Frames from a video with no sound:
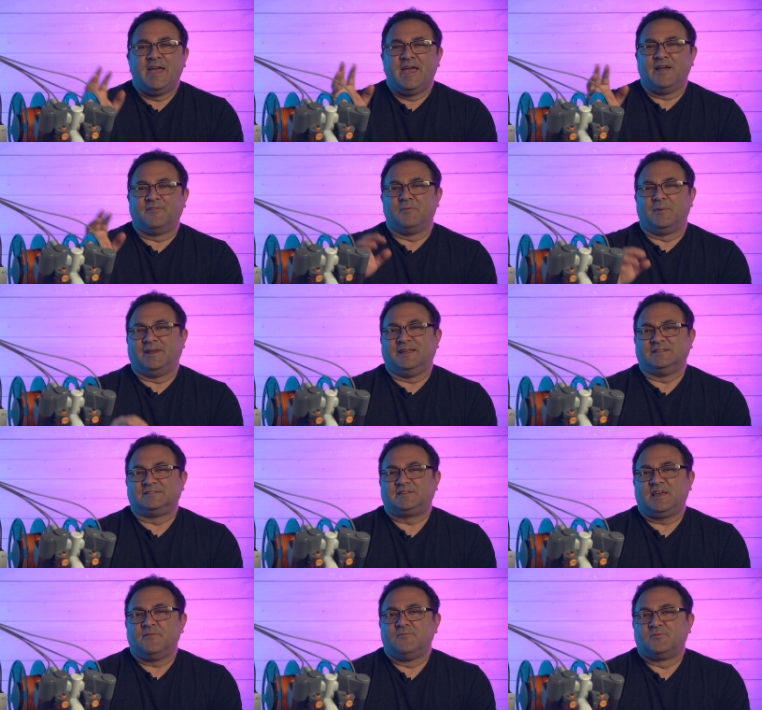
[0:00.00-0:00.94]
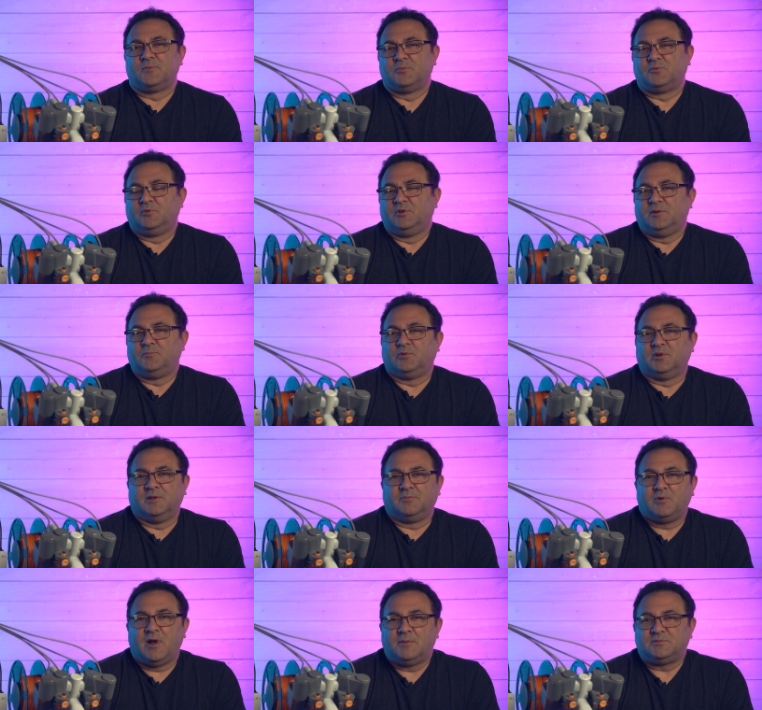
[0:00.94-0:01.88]
Hey everybody, it's Kevin from 3D
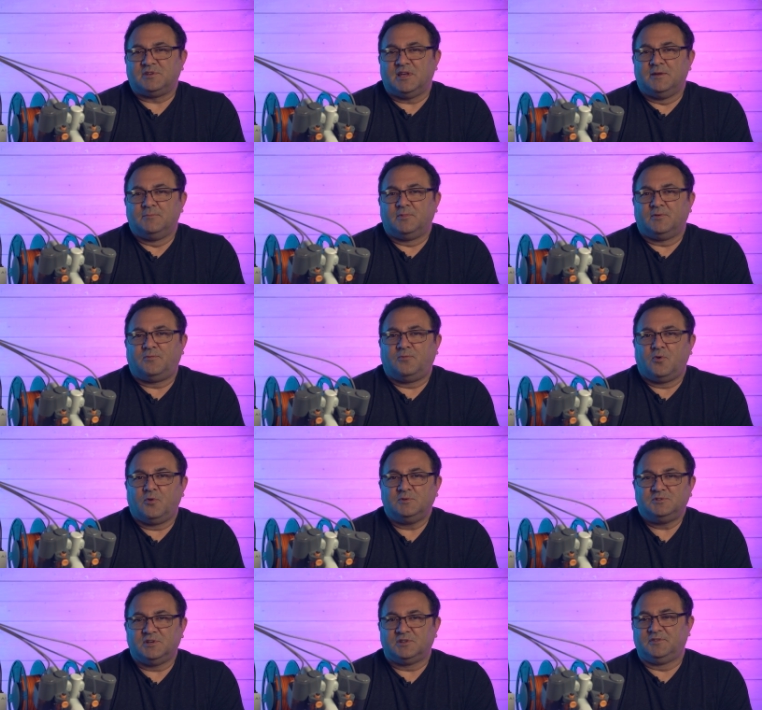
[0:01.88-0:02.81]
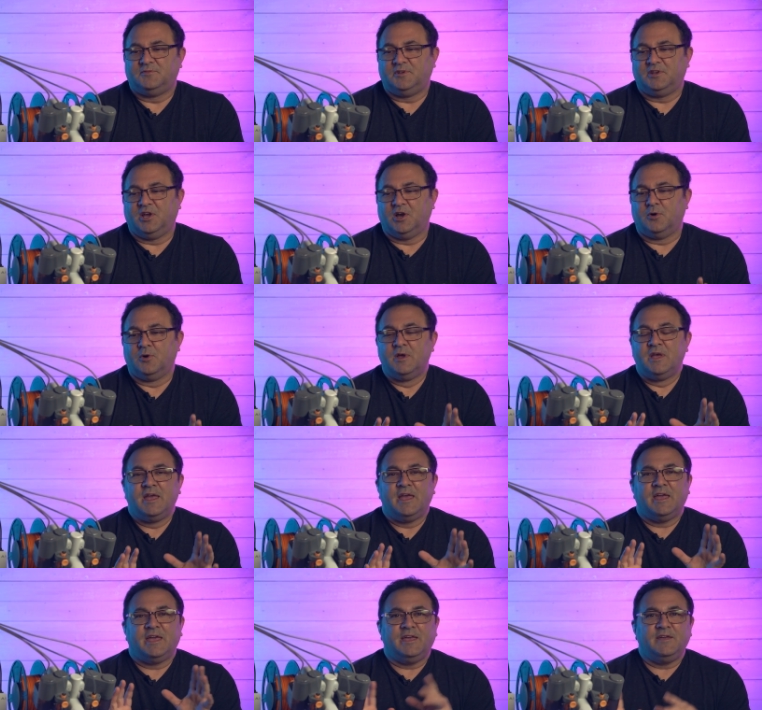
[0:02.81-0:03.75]
Printed Props, and before we start the video,
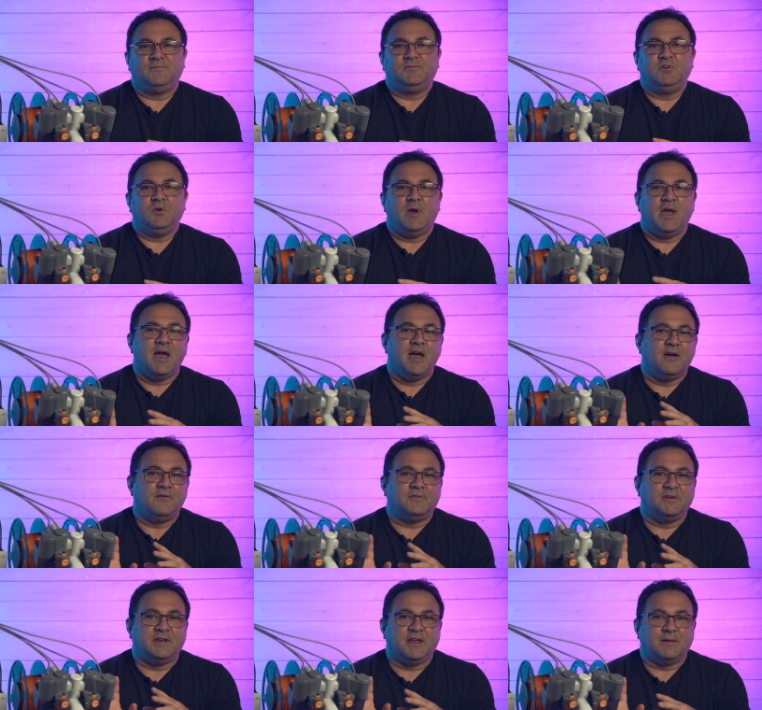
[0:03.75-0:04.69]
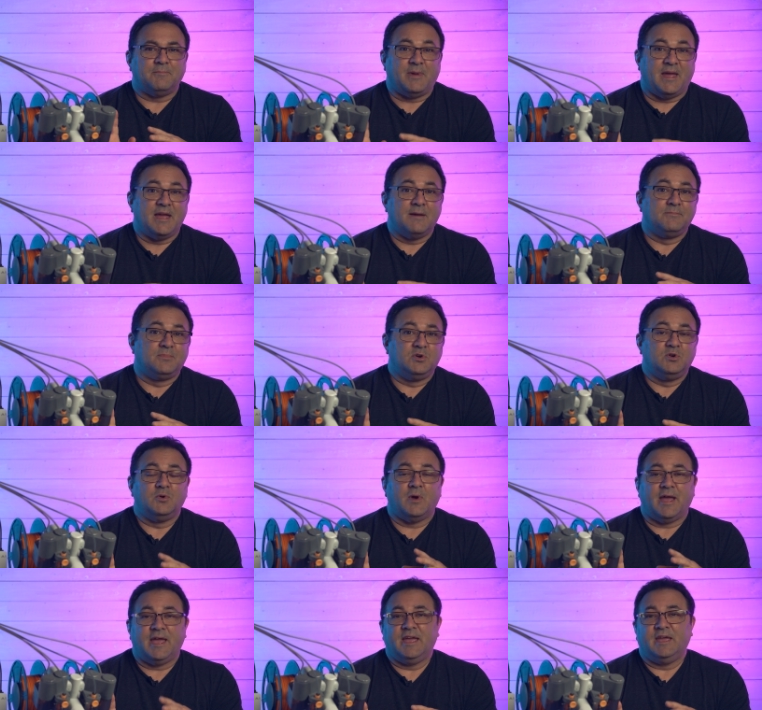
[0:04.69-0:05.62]
if you have an
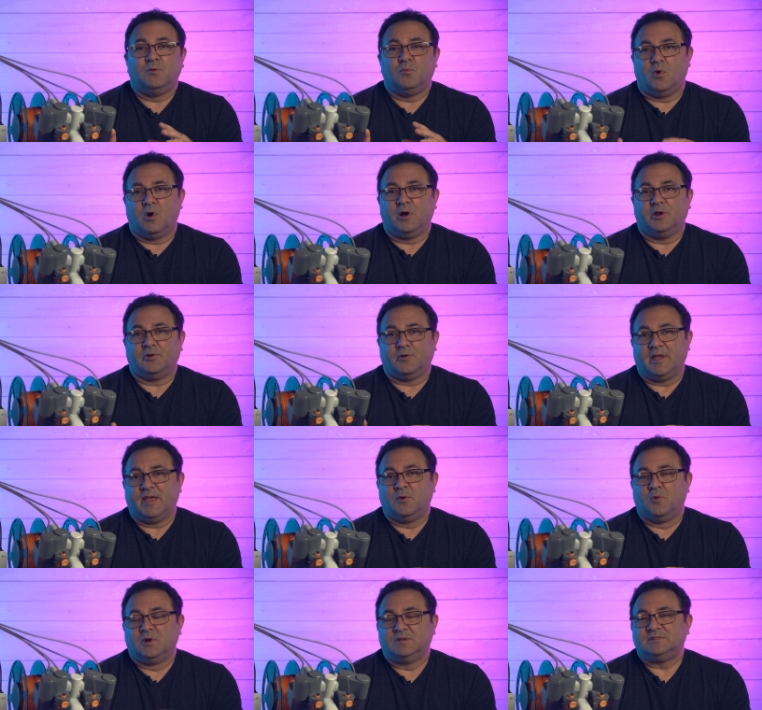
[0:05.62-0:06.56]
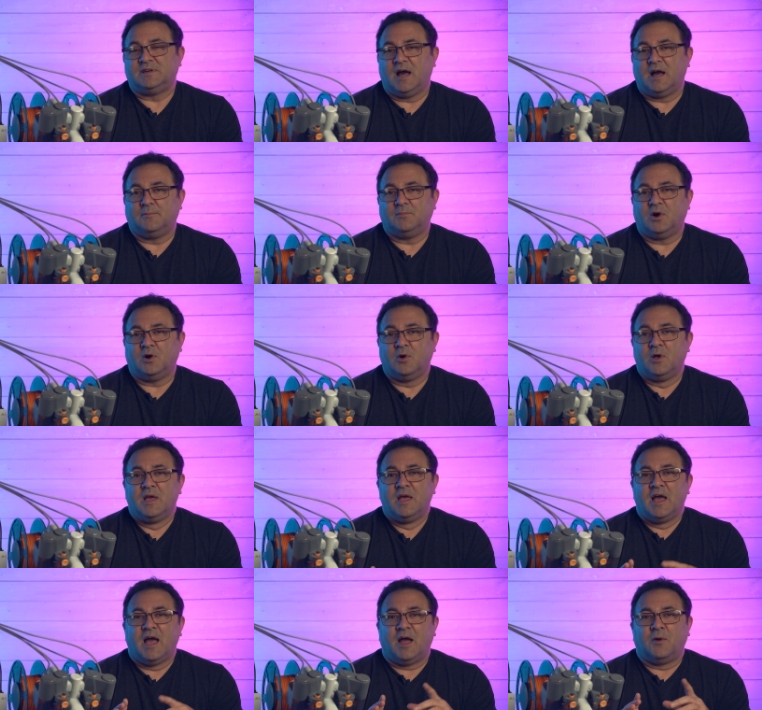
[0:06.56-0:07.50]
Bambu A1 or A1 combo,
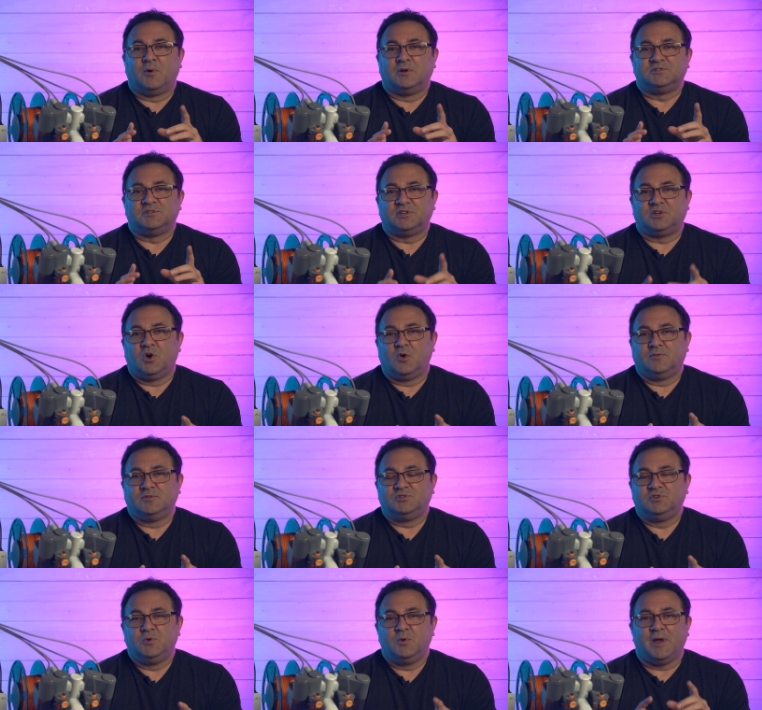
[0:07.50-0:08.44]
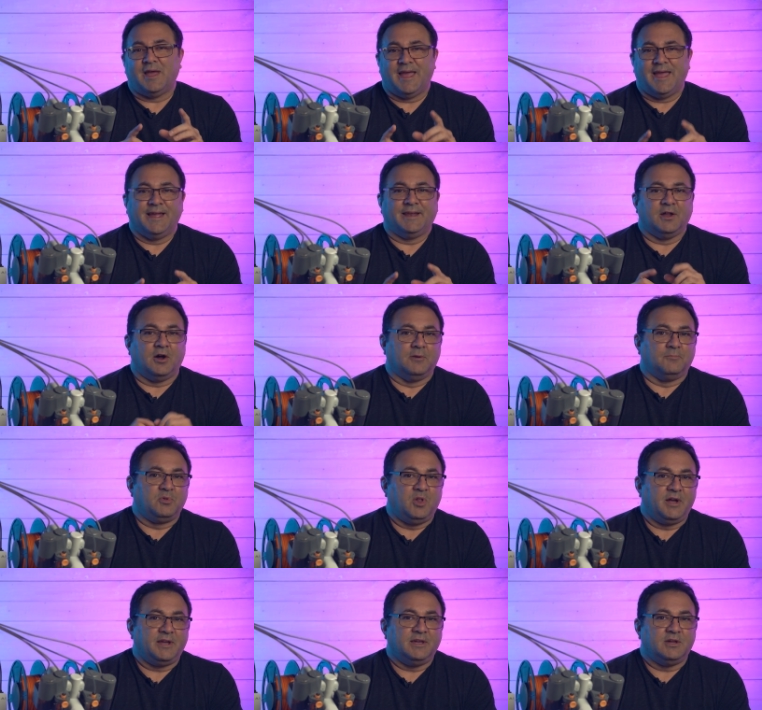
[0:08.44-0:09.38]
I want you to go over to it and
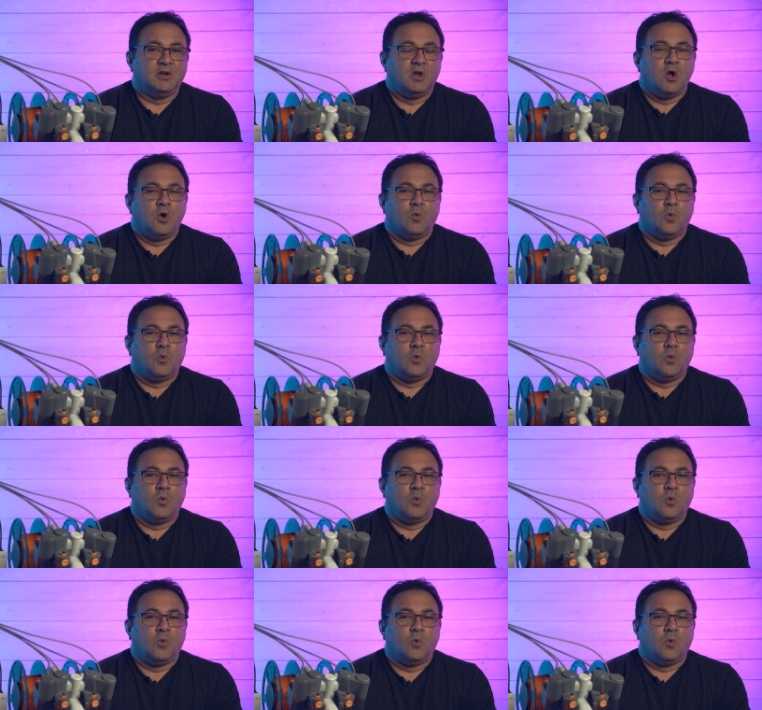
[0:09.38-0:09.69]
unplug it.